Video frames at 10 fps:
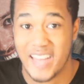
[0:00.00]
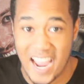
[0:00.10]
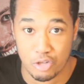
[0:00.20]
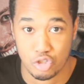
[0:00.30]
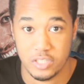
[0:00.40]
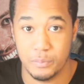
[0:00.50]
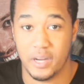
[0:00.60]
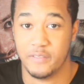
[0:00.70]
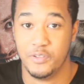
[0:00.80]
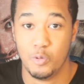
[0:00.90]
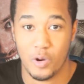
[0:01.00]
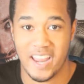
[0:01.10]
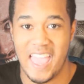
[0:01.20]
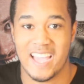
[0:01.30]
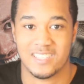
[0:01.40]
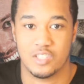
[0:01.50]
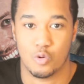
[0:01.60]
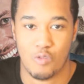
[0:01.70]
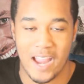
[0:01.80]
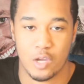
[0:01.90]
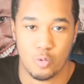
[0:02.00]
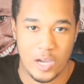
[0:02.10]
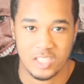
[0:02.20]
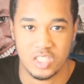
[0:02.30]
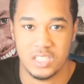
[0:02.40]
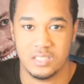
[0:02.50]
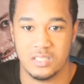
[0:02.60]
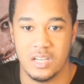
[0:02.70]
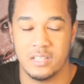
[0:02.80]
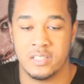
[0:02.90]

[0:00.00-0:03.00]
naturally but if he would have asked the right questions